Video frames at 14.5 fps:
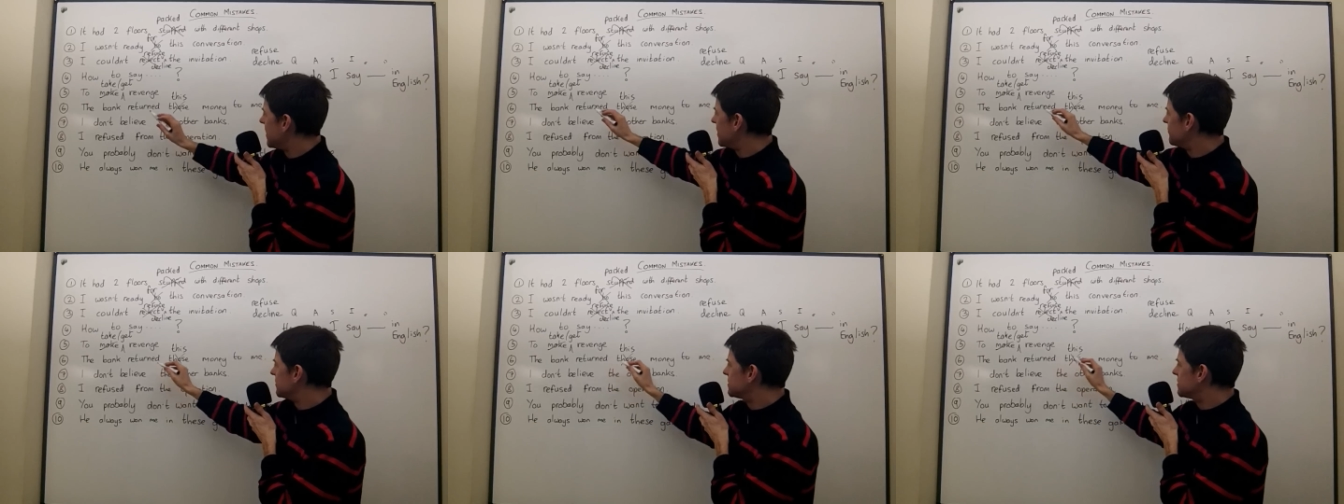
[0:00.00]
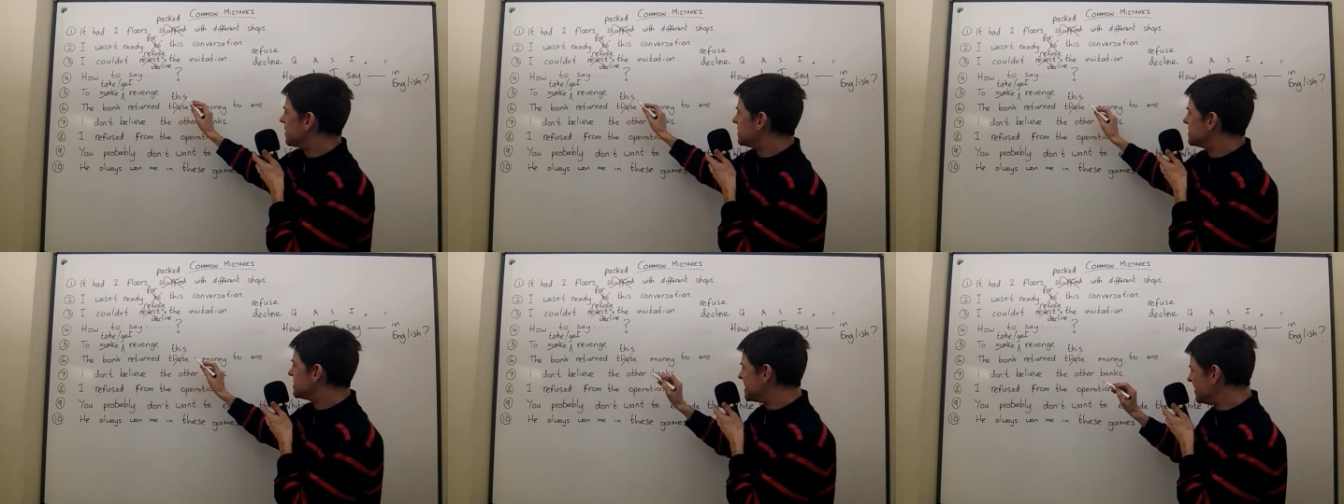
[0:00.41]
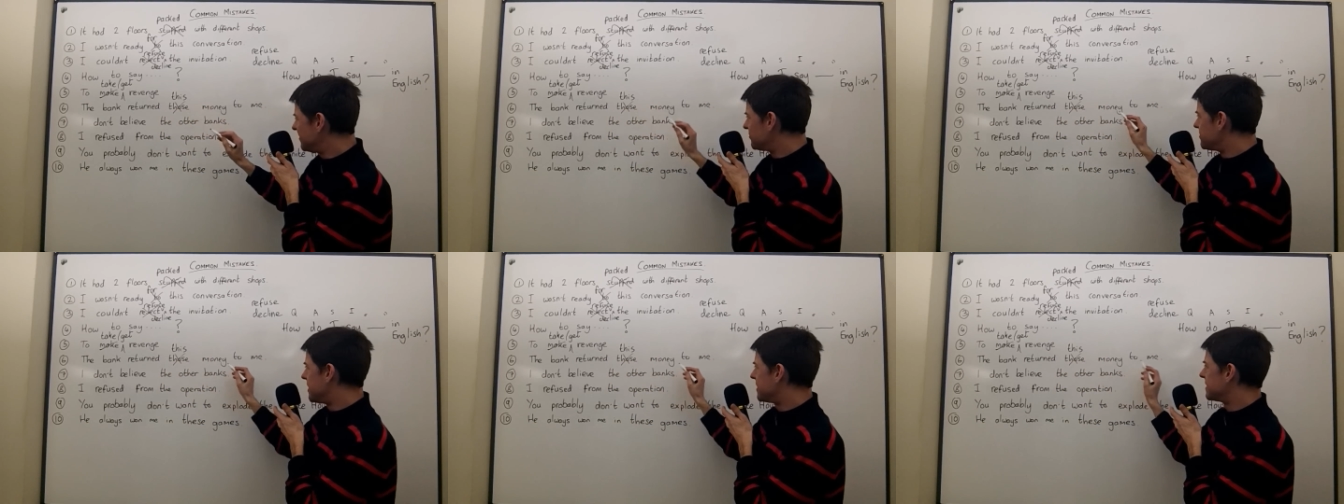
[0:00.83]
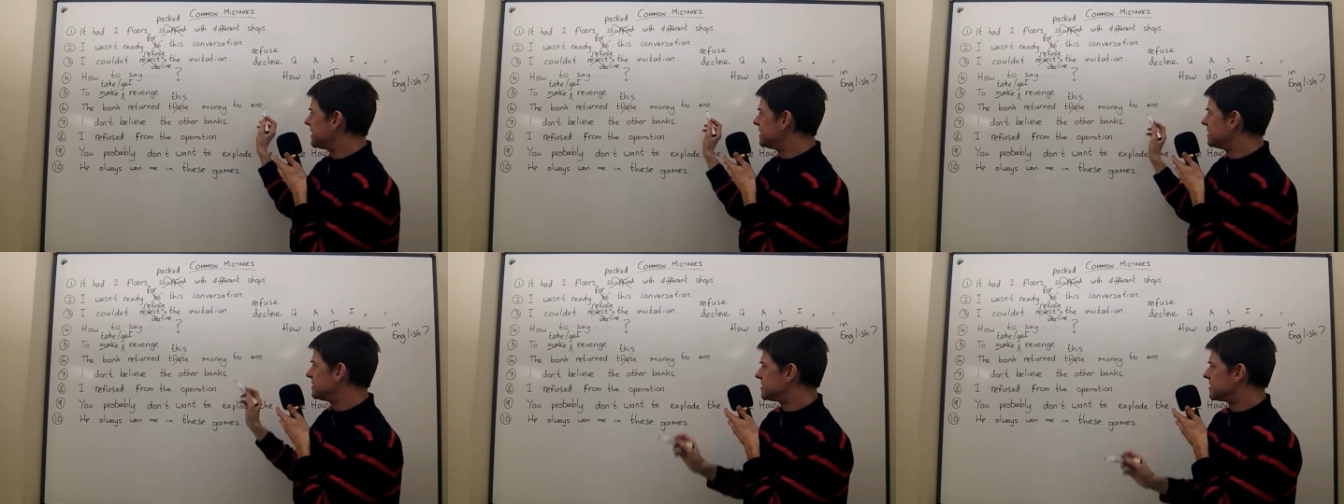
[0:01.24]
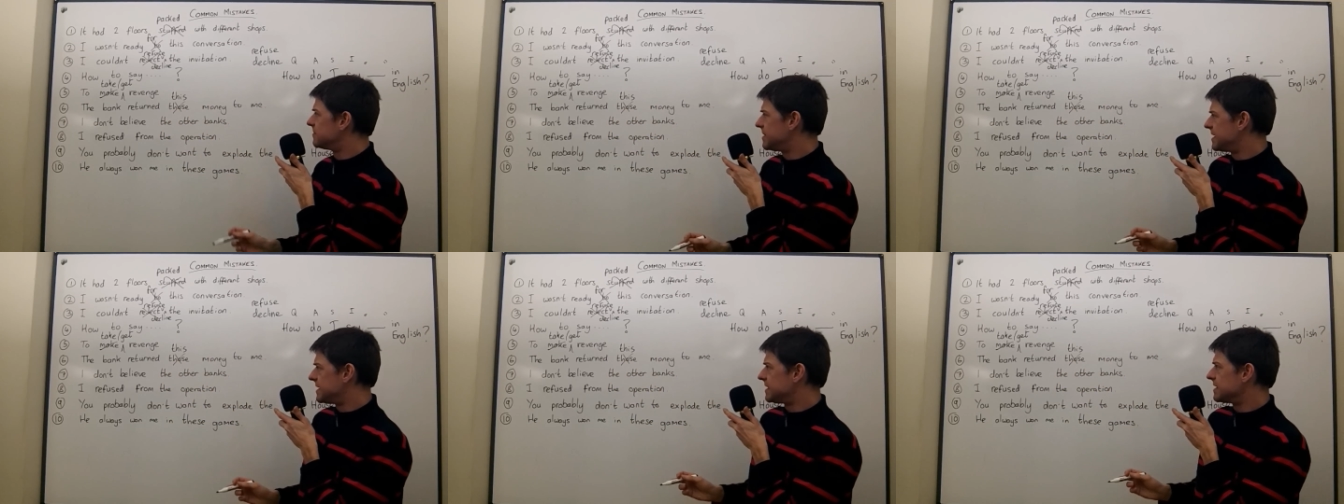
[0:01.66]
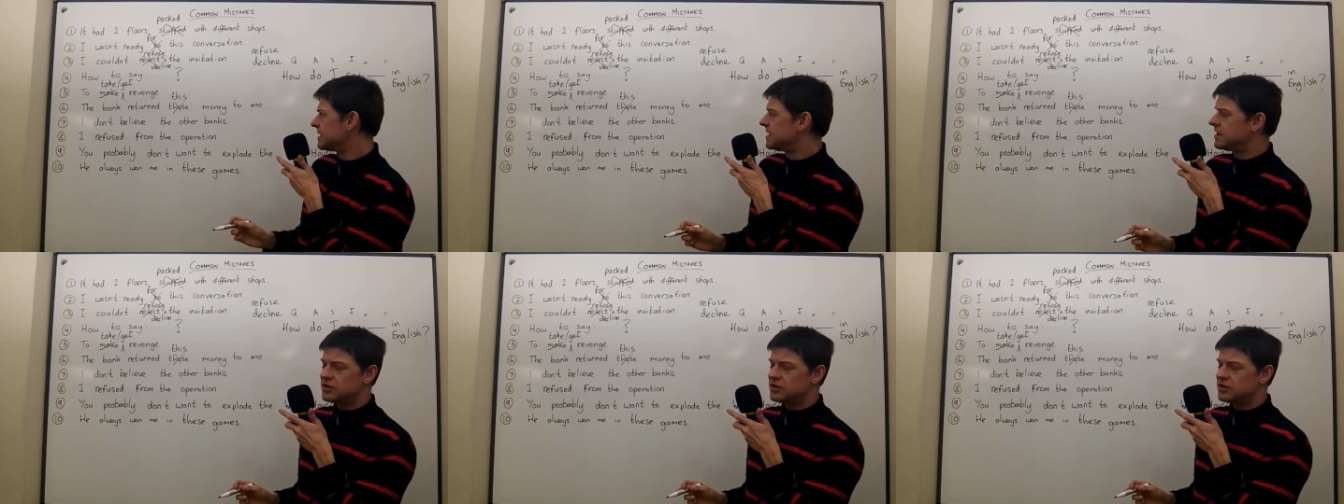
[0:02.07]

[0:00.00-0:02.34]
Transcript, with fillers: The bank returned this money to me.